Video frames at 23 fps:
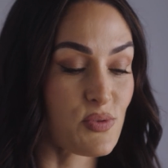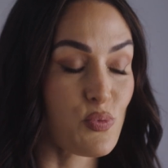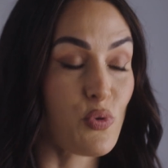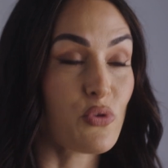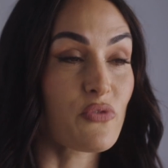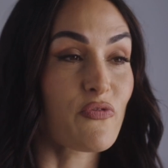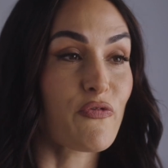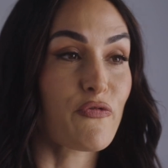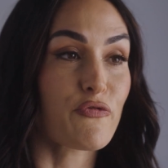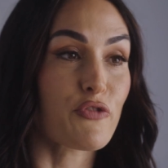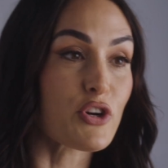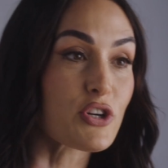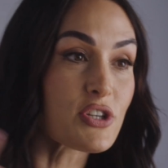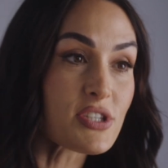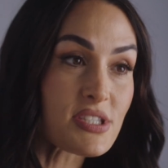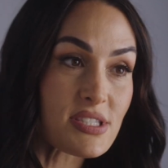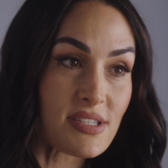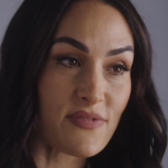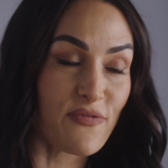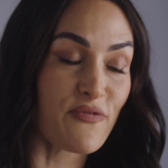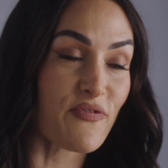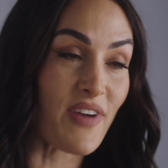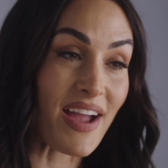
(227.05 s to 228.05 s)
Well,
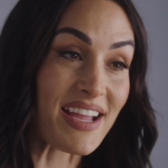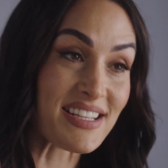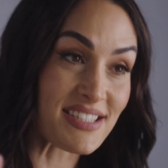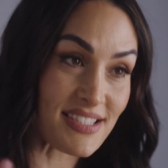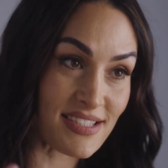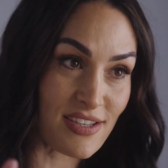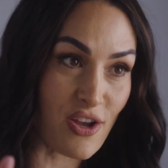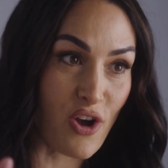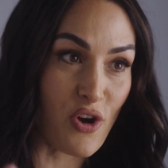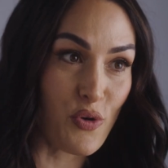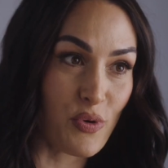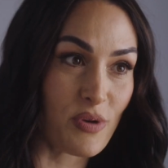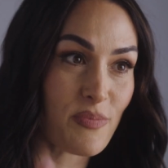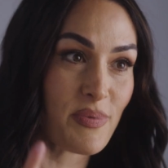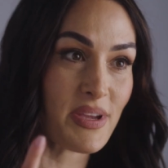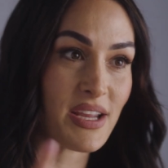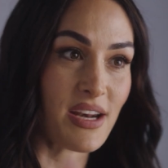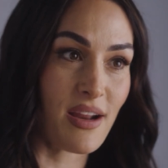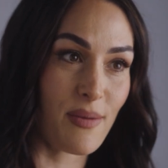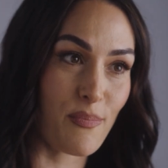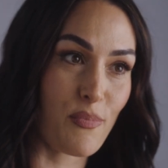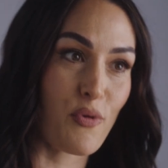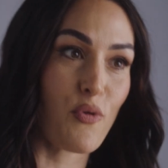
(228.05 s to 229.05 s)
first fight song would be
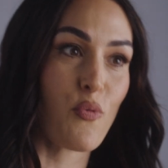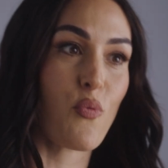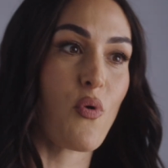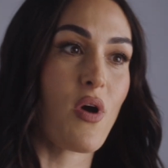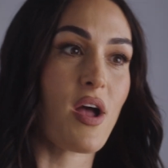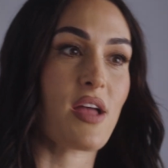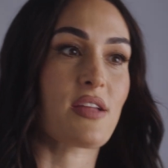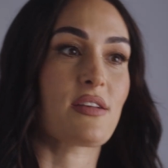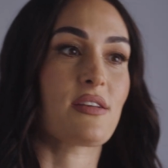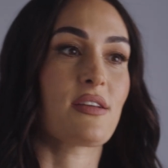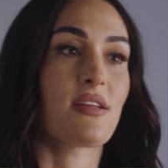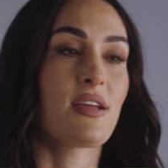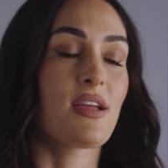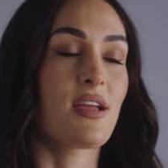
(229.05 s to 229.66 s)
number 1